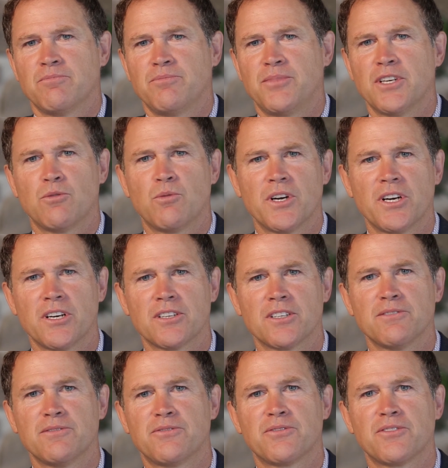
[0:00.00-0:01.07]
Be aware
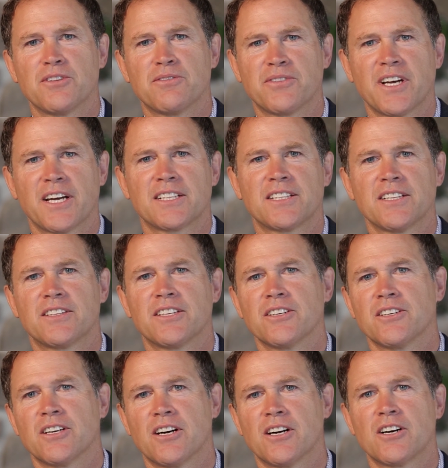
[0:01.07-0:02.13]
of the fact that
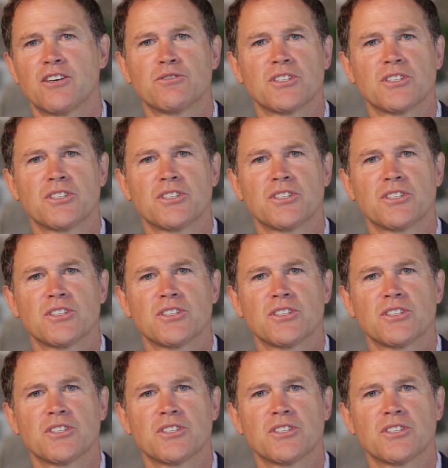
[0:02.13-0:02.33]
there are